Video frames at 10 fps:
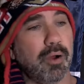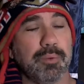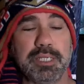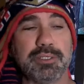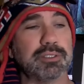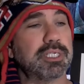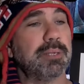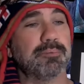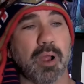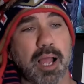We just
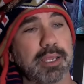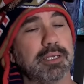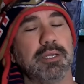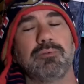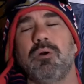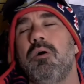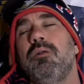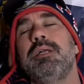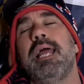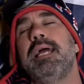keep rocking and
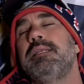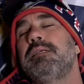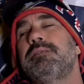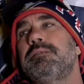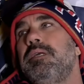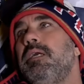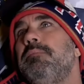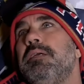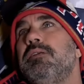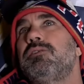rolling, and this
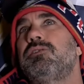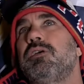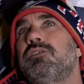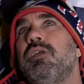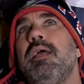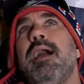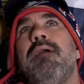team is just,